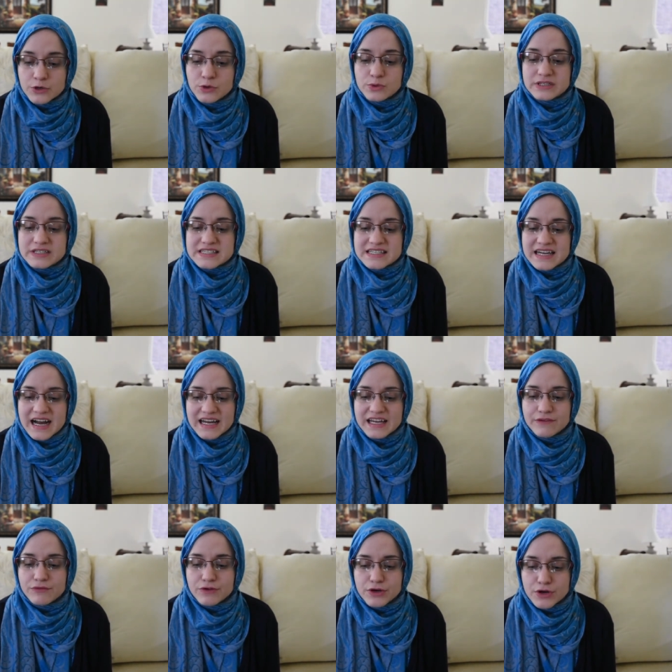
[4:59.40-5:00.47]
who does not
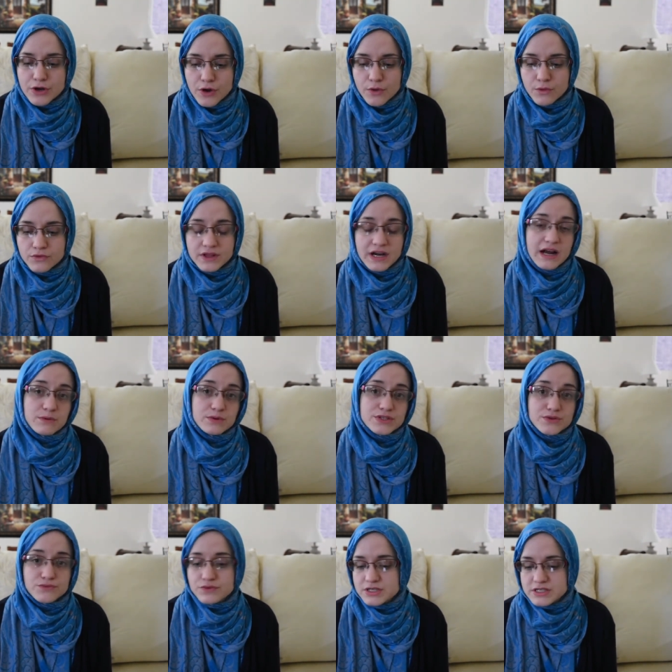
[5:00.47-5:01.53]
even know that I was
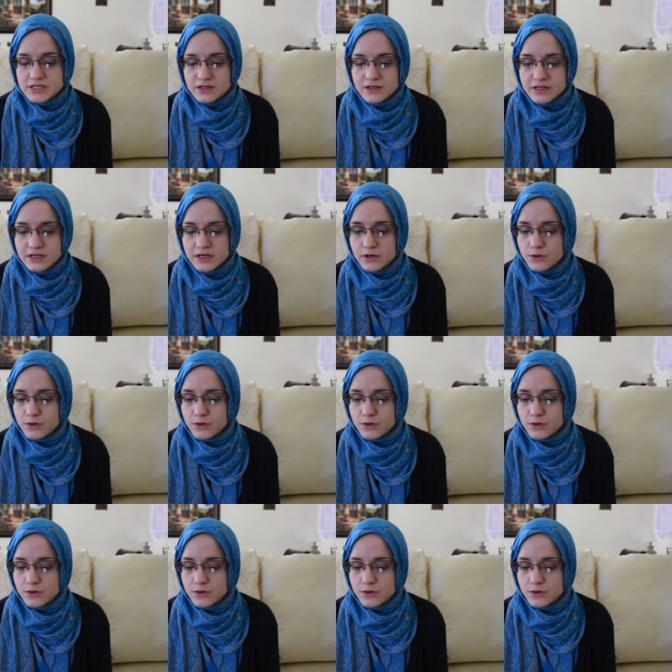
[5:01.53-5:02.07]
originally